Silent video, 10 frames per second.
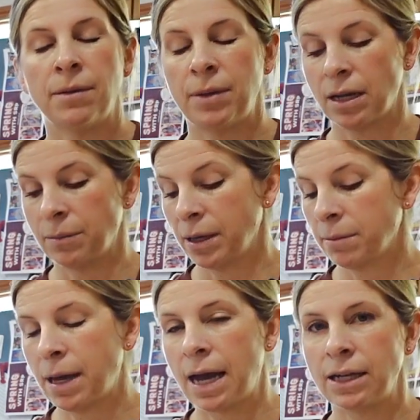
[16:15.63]
I make a big
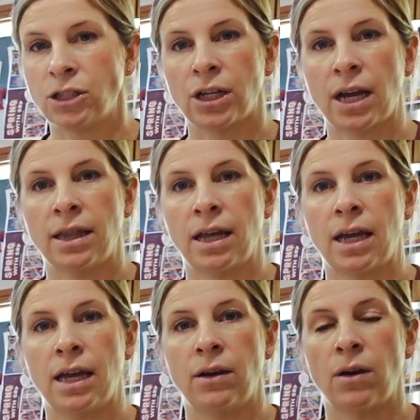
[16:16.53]
batch and
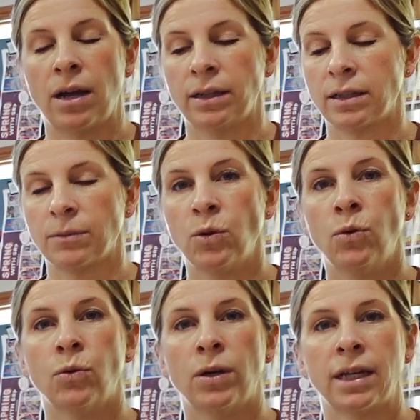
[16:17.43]
then I let them
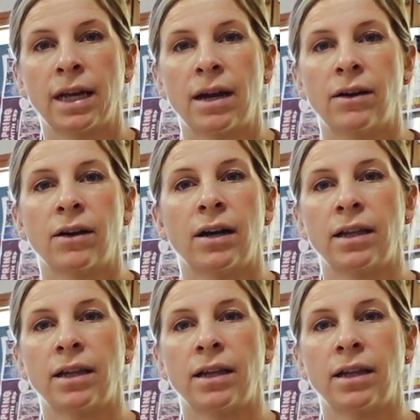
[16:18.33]
cool on the counter,